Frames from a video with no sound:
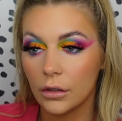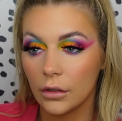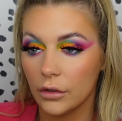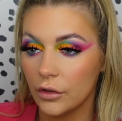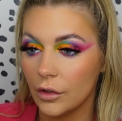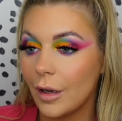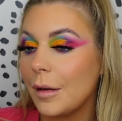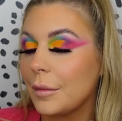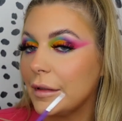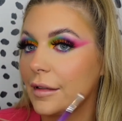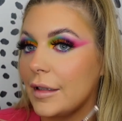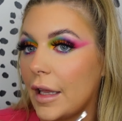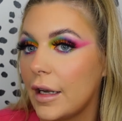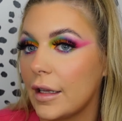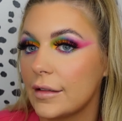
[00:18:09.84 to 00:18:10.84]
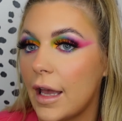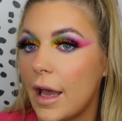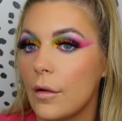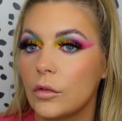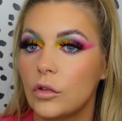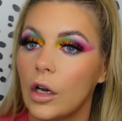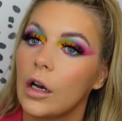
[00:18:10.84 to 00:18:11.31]
So I would say that's
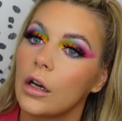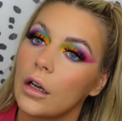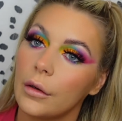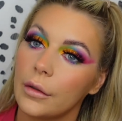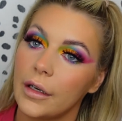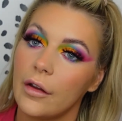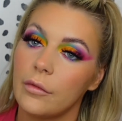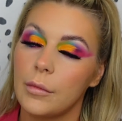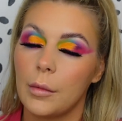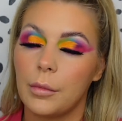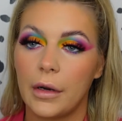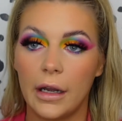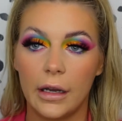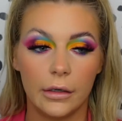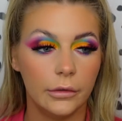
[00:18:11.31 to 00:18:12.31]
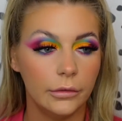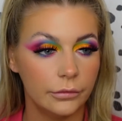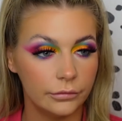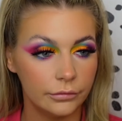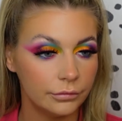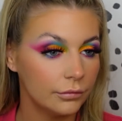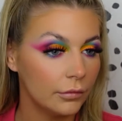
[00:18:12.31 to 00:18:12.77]
how dark I would have my brow.
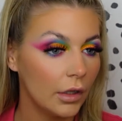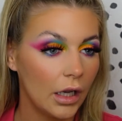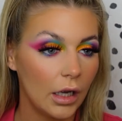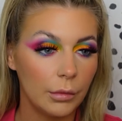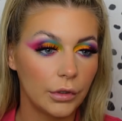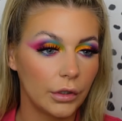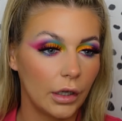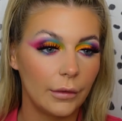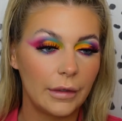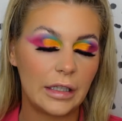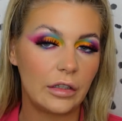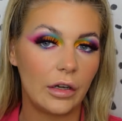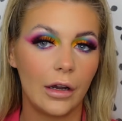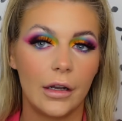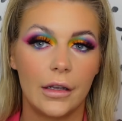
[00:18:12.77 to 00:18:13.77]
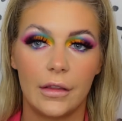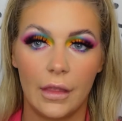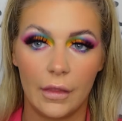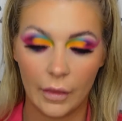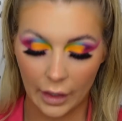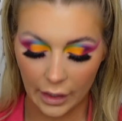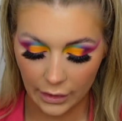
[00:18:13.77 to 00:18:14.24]
I wouldn't go any darker
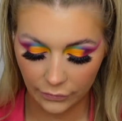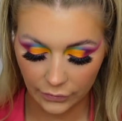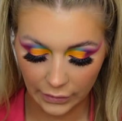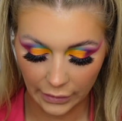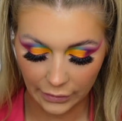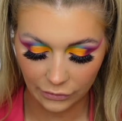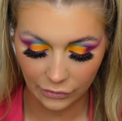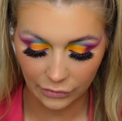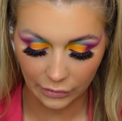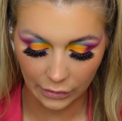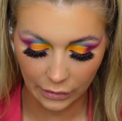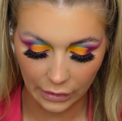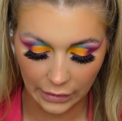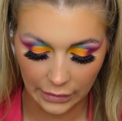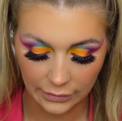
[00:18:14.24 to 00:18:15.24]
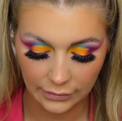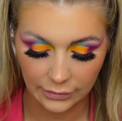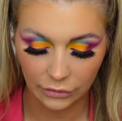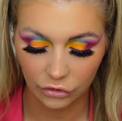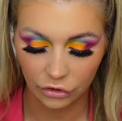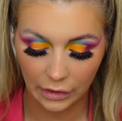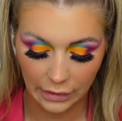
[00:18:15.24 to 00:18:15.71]
than that. I feel like that's just a nice
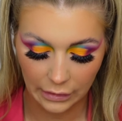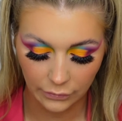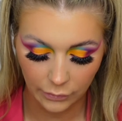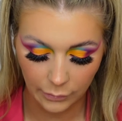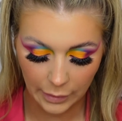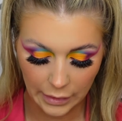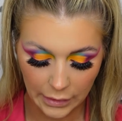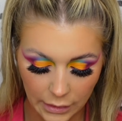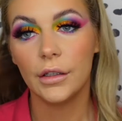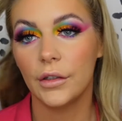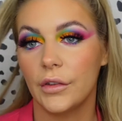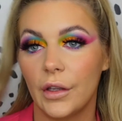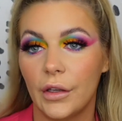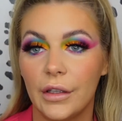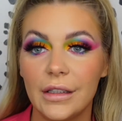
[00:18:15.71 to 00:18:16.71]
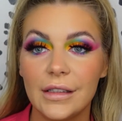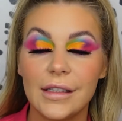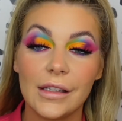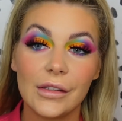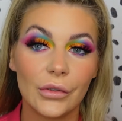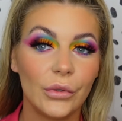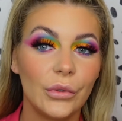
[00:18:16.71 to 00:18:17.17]
shade for me. So you can see
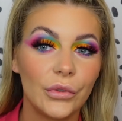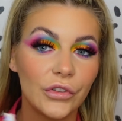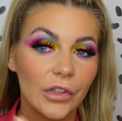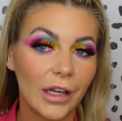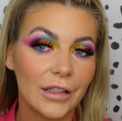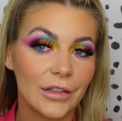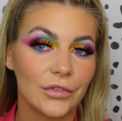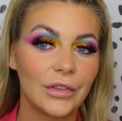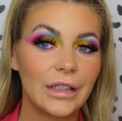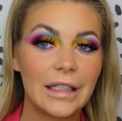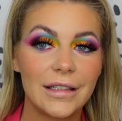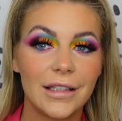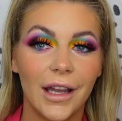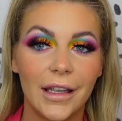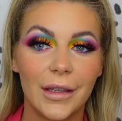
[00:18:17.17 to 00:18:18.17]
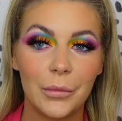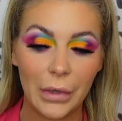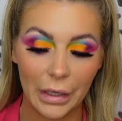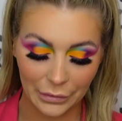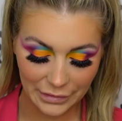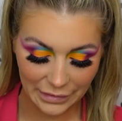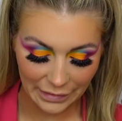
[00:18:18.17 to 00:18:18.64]
it's all starting to really tie in
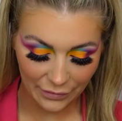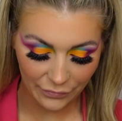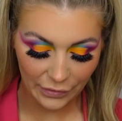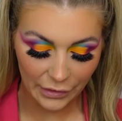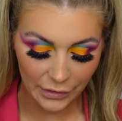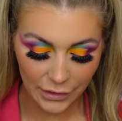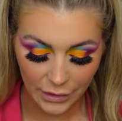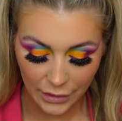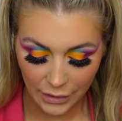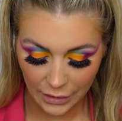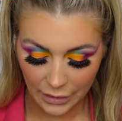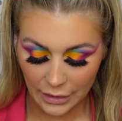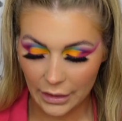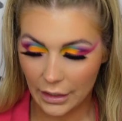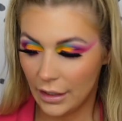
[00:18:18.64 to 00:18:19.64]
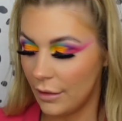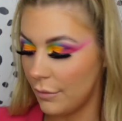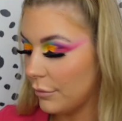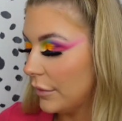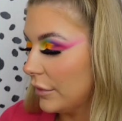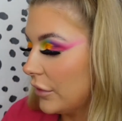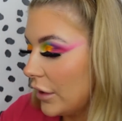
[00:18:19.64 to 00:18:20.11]
well together.
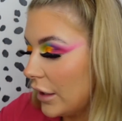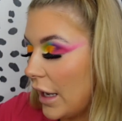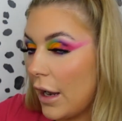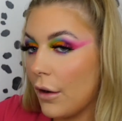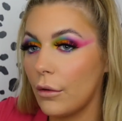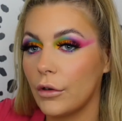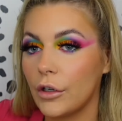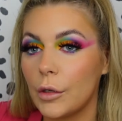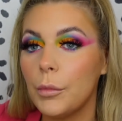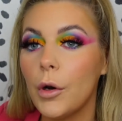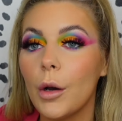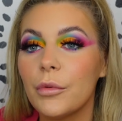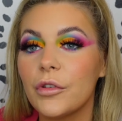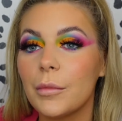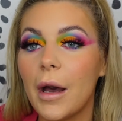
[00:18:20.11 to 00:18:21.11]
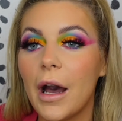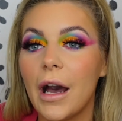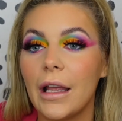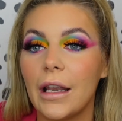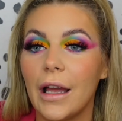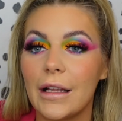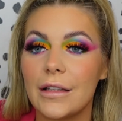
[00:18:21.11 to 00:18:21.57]
So now I'm going to pop some
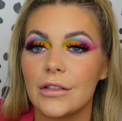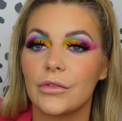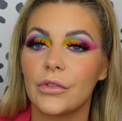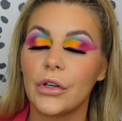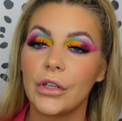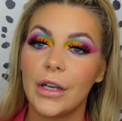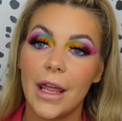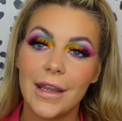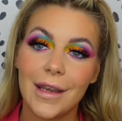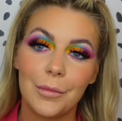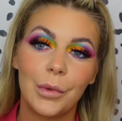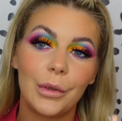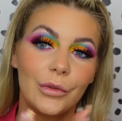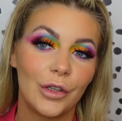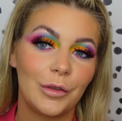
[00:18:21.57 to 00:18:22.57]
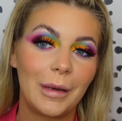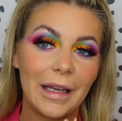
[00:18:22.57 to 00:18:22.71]
highlighter on and then we'll do my